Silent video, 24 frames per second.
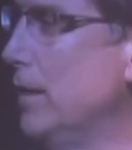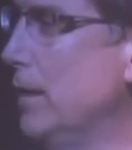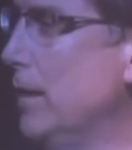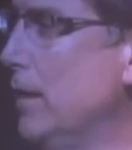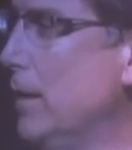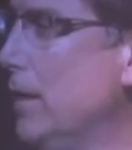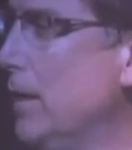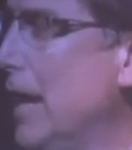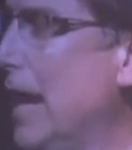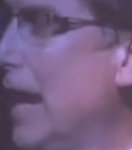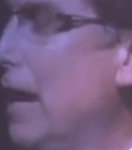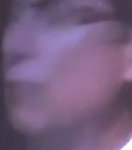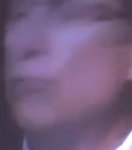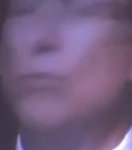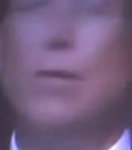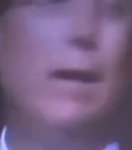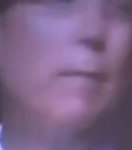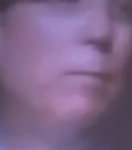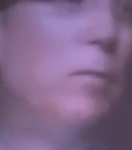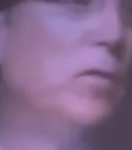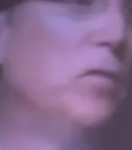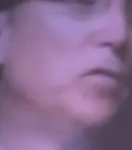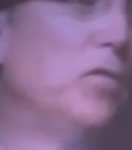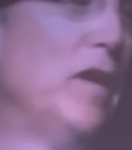I
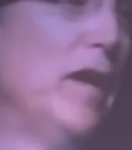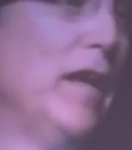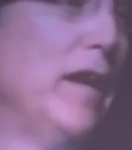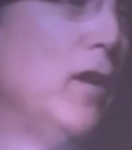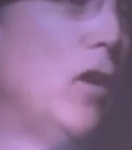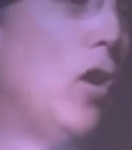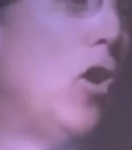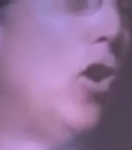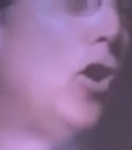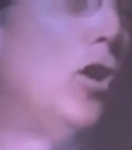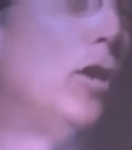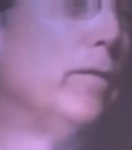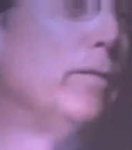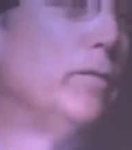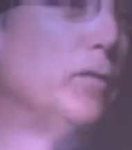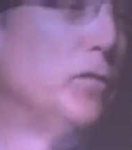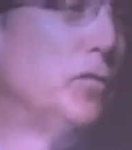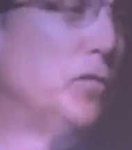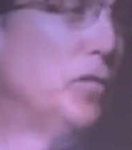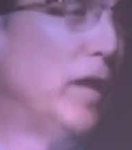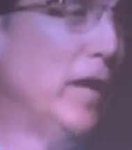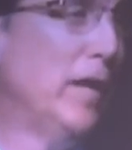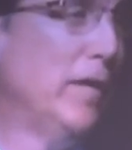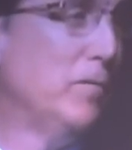represent all of the
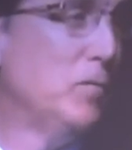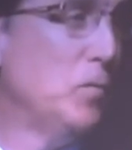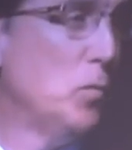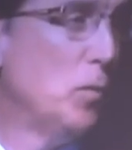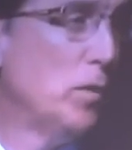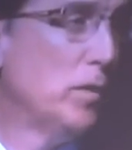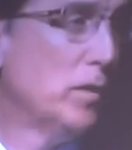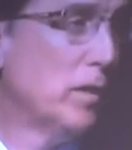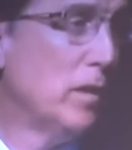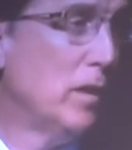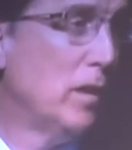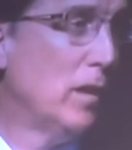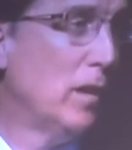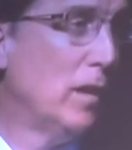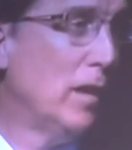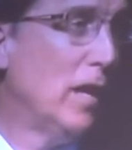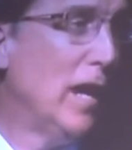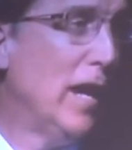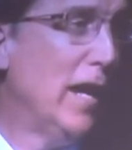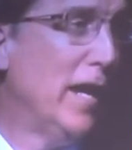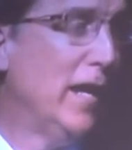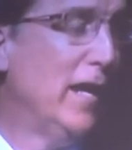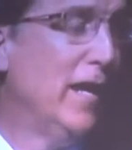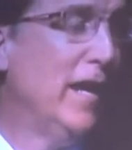state of North
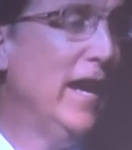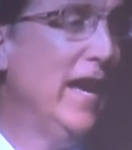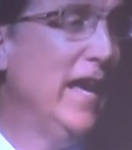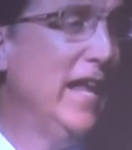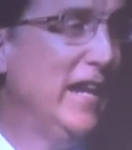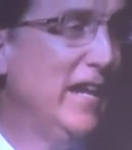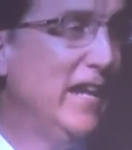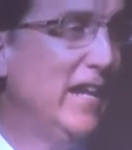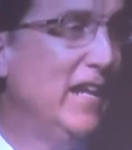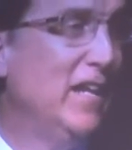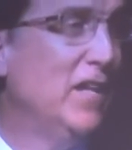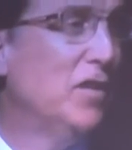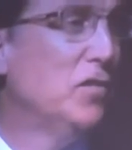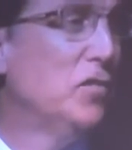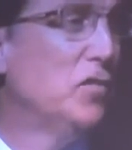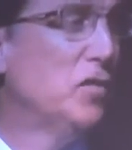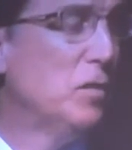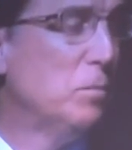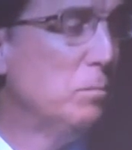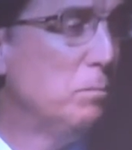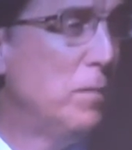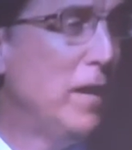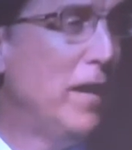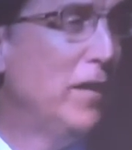Carolina, and it is the
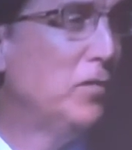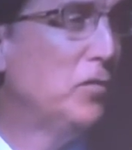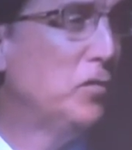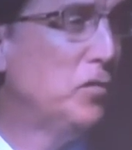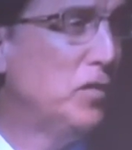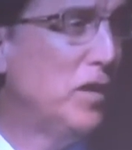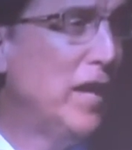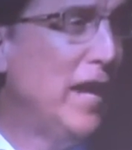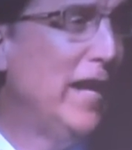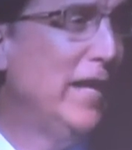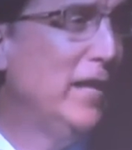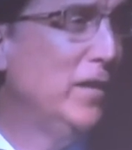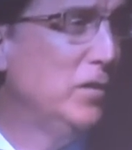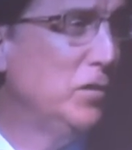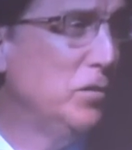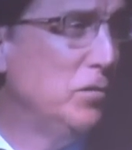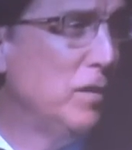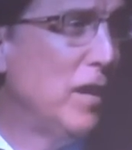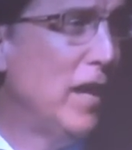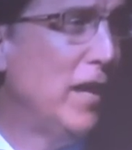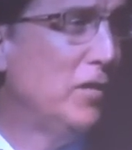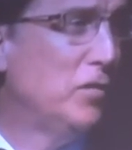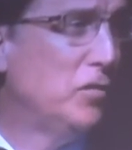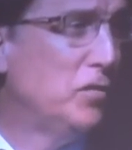best state in the
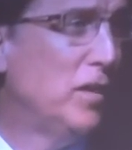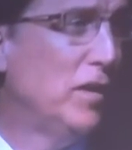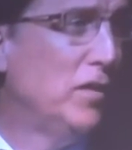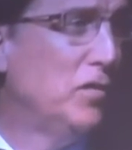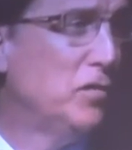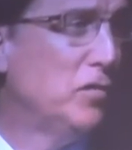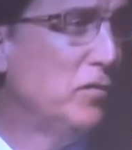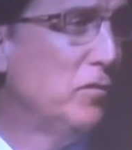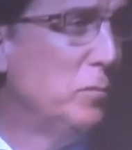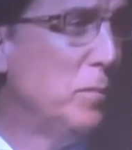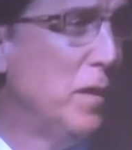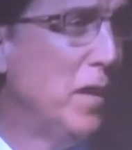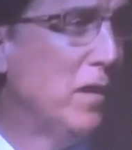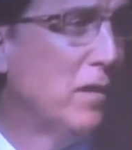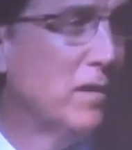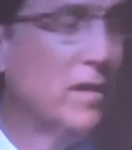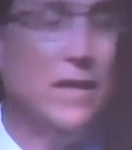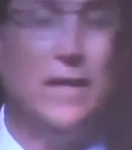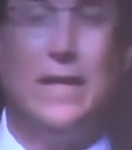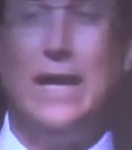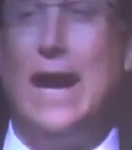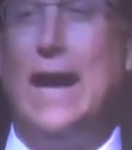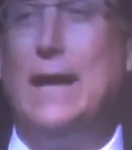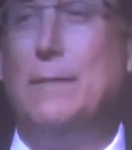United States of America.
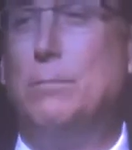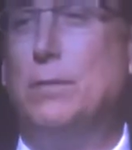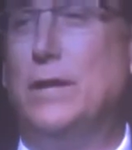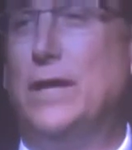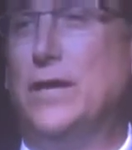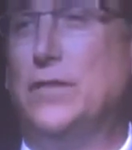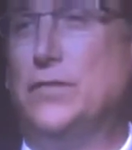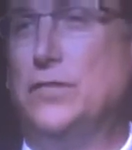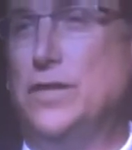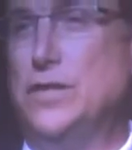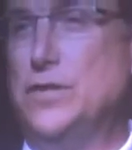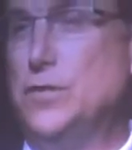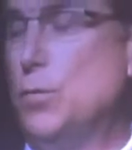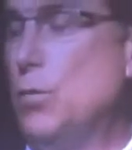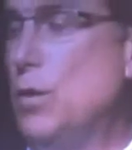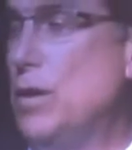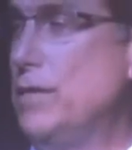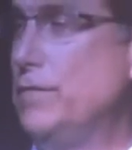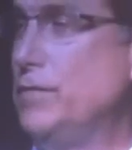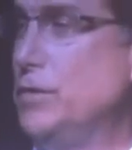God bless each one of you.